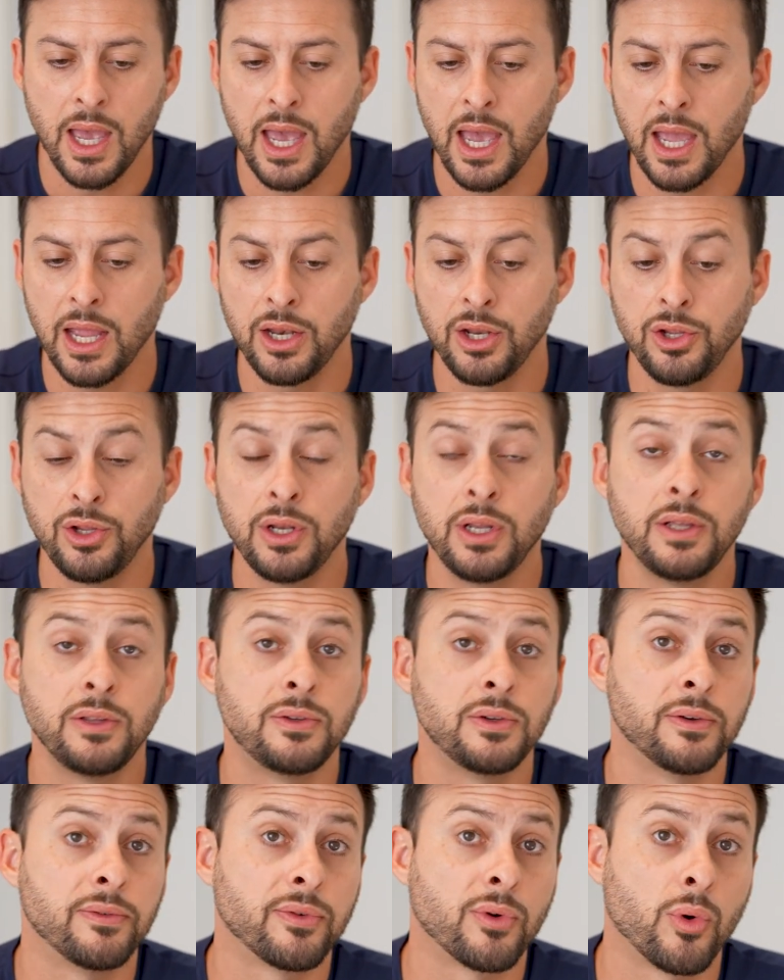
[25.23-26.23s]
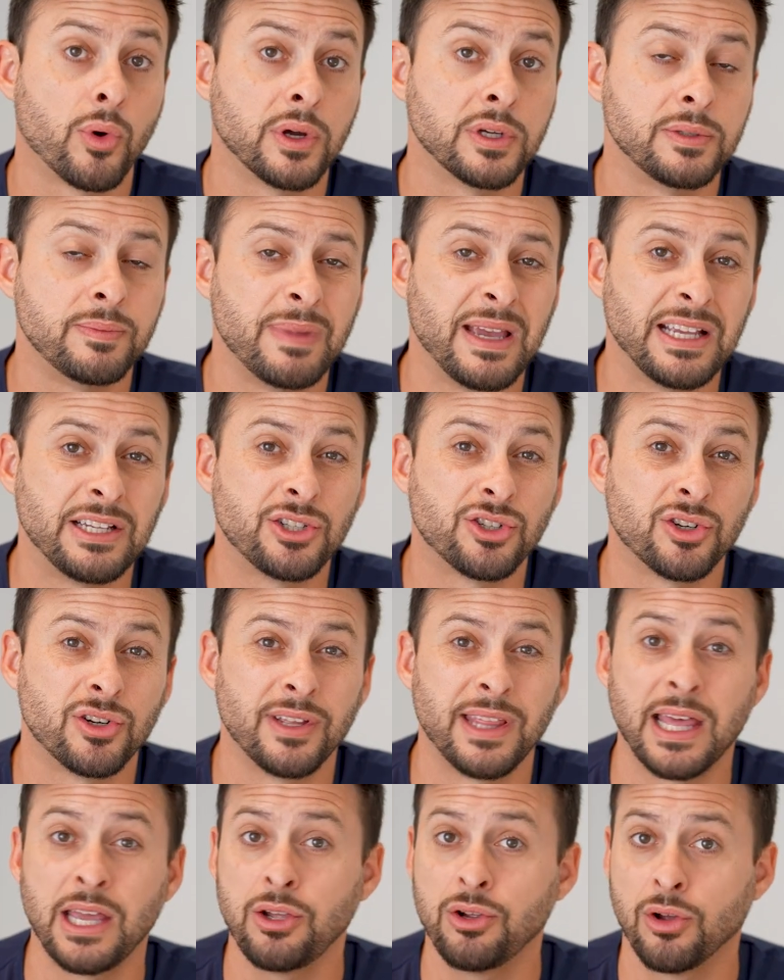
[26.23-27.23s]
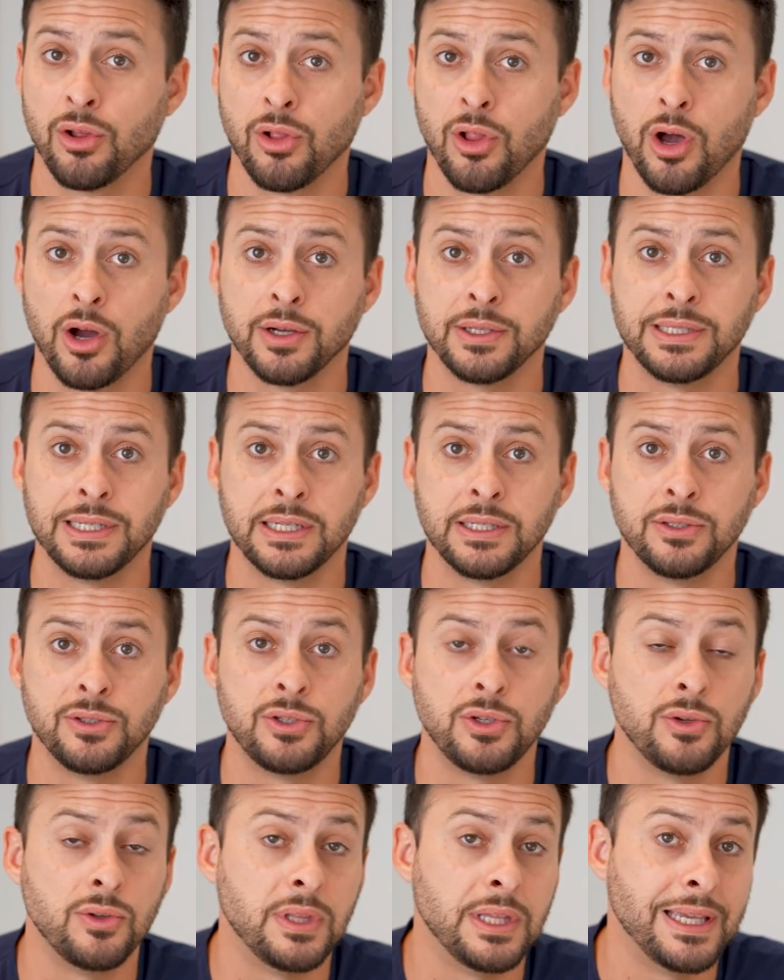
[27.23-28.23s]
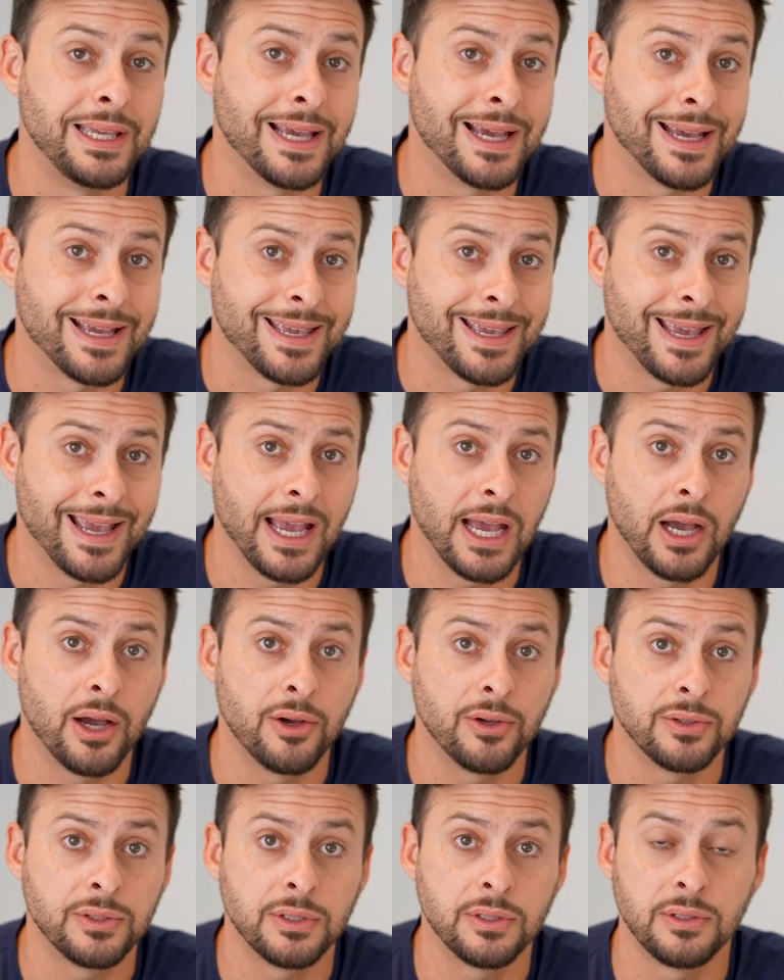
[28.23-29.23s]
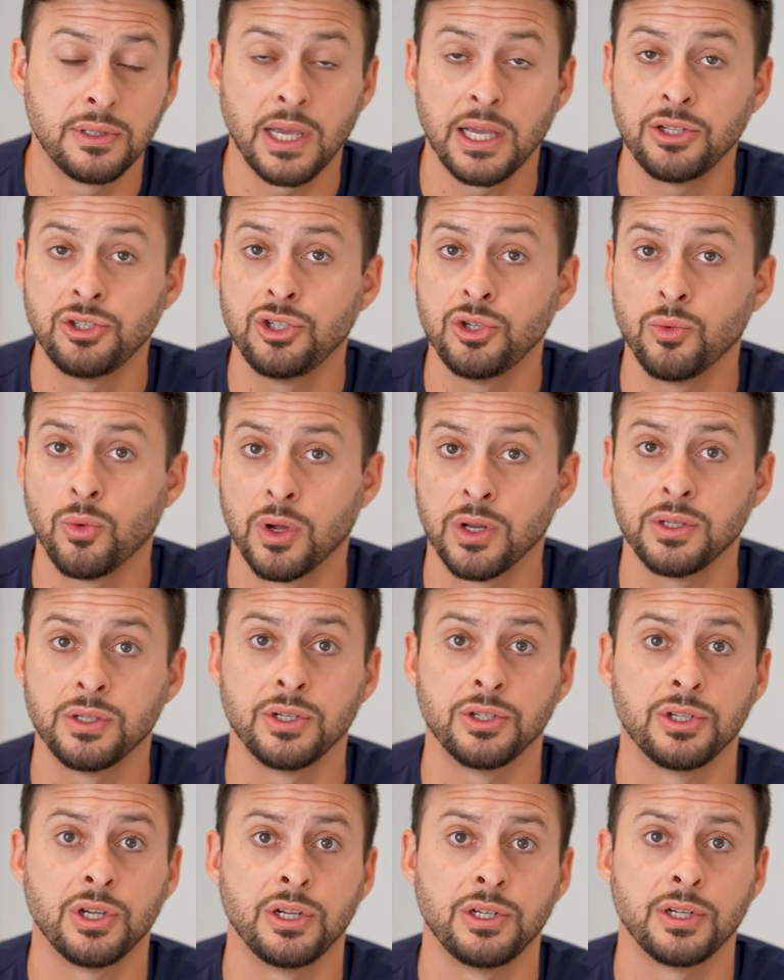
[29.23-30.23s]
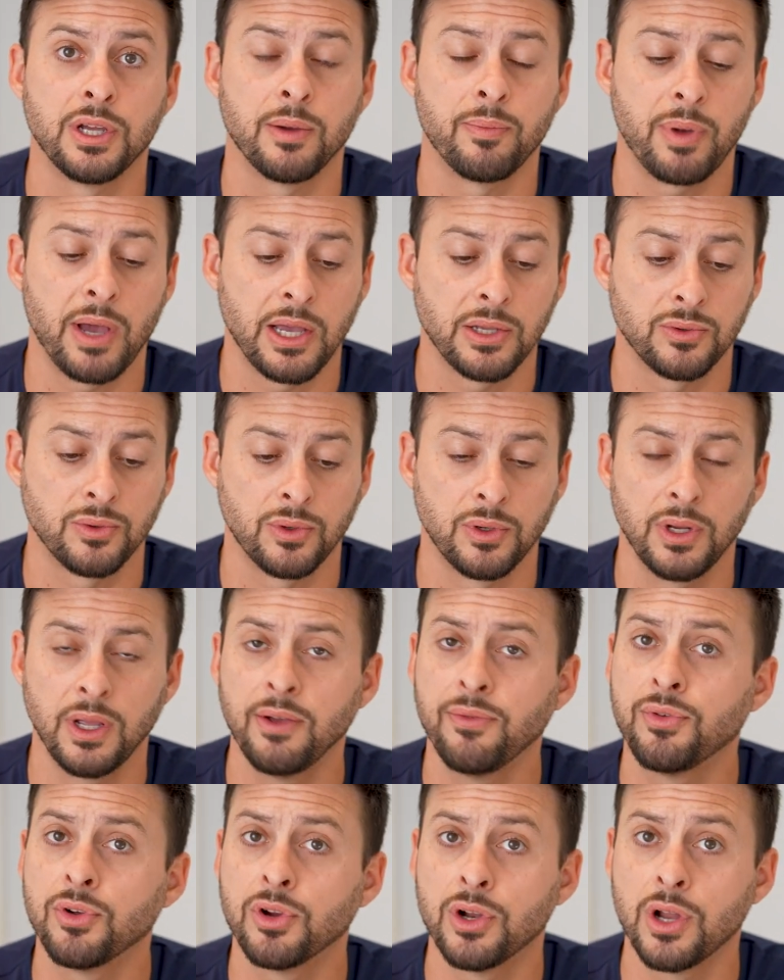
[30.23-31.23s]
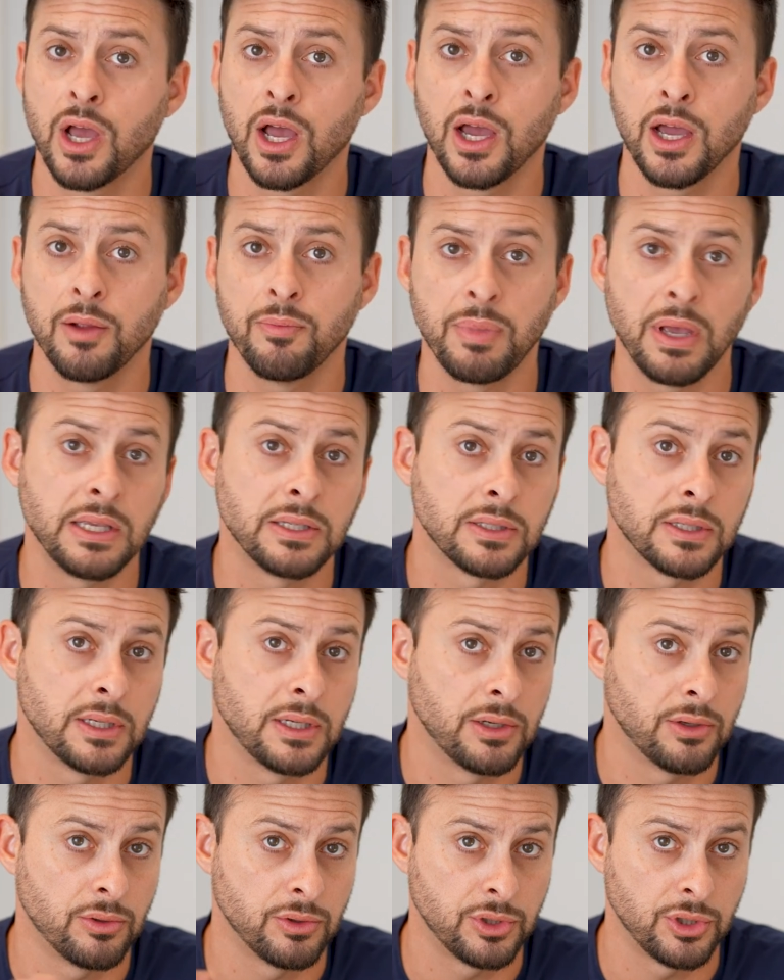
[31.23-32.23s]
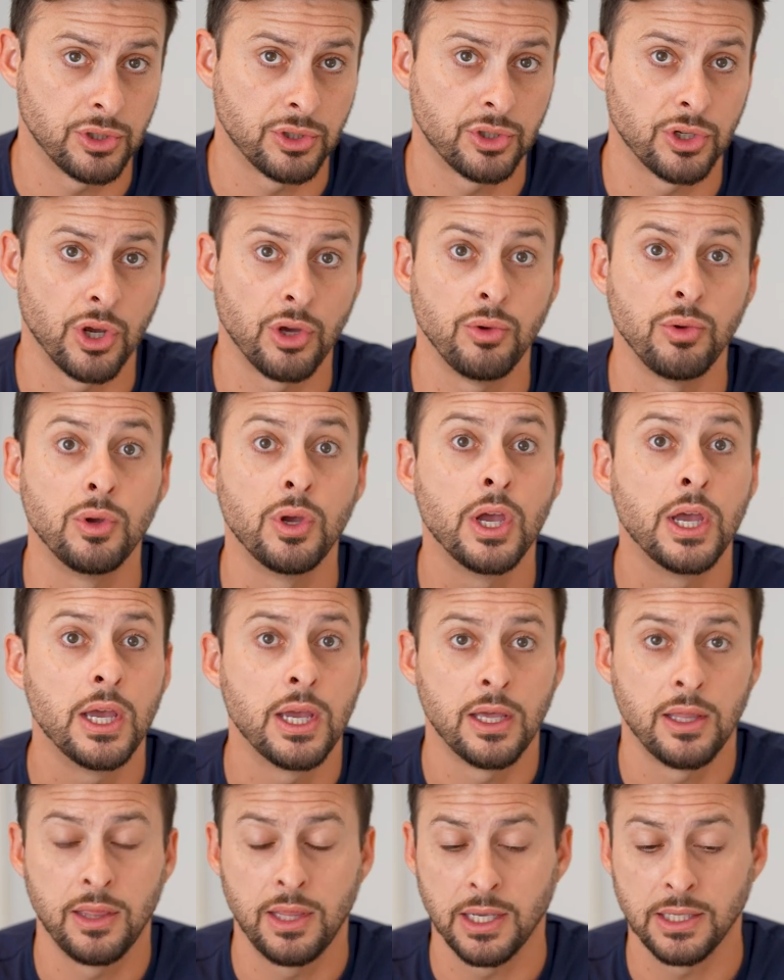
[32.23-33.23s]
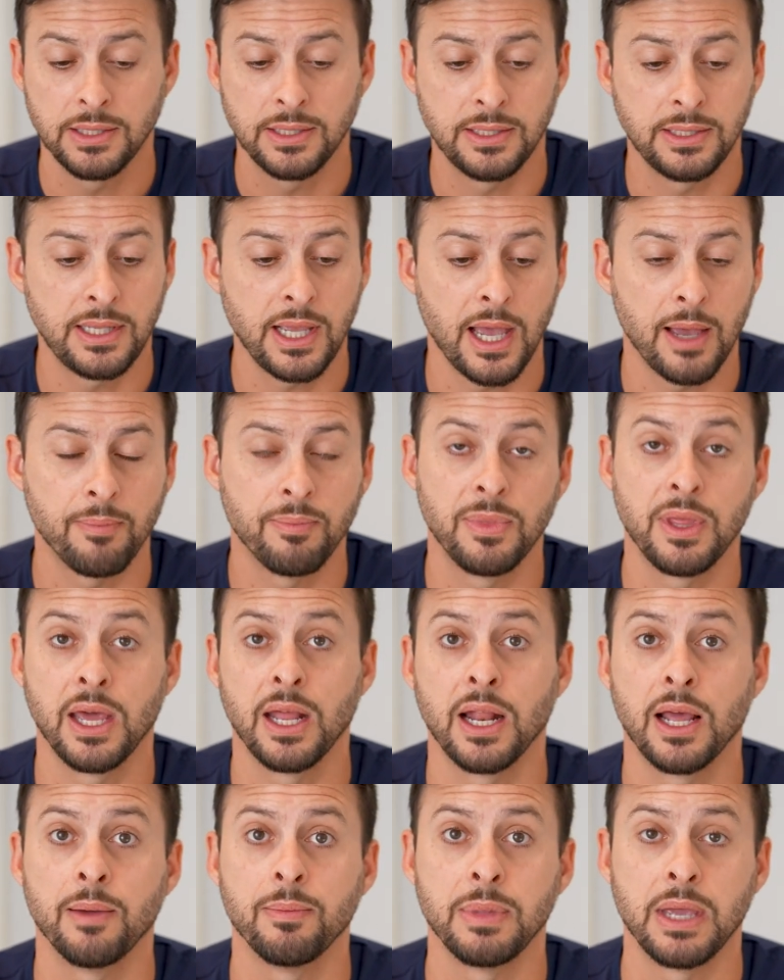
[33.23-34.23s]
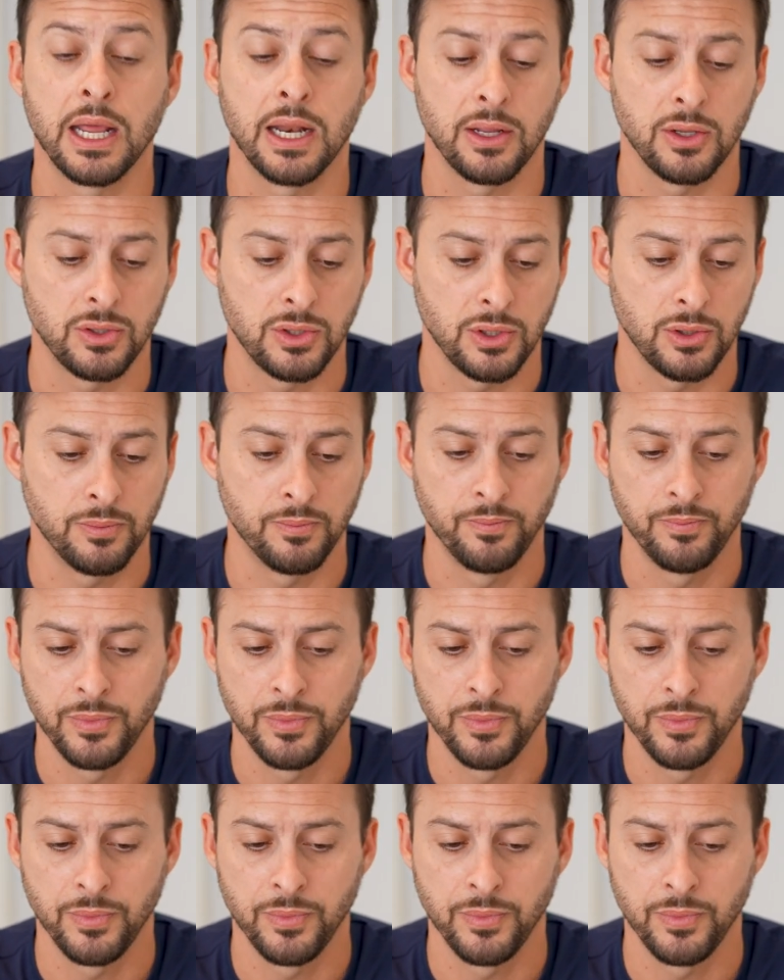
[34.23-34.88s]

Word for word: And you need to, of course, make sure that you're logged into the account that you wanted to change that password. If you're not, basically it'll just show you the step that I'm getting to.